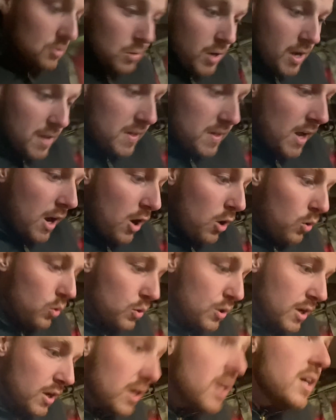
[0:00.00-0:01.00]
where the old
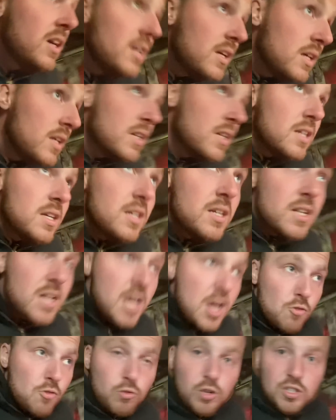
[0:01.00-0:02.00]

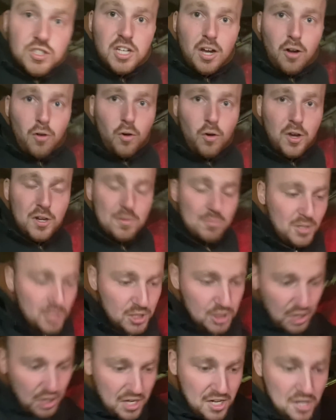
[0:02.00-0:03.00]
retired
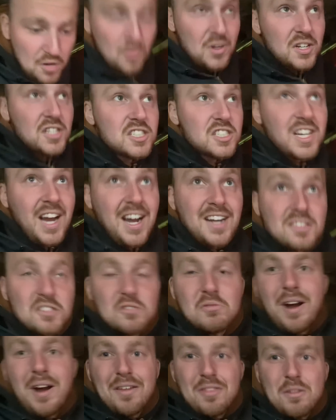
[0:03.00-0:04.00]
machinery stands
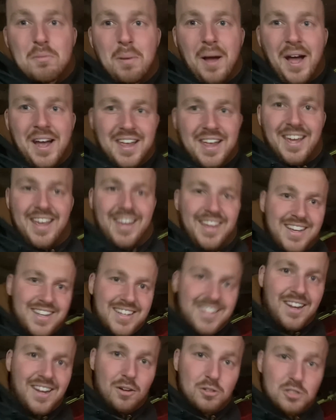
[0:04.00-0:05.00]
around the back here.
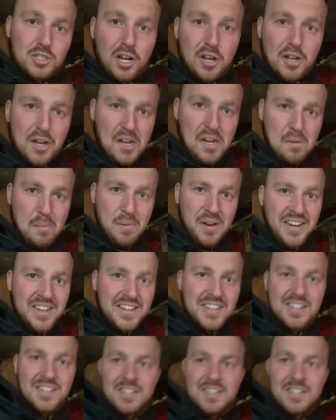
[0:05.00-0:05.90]
I'll show you in a minute.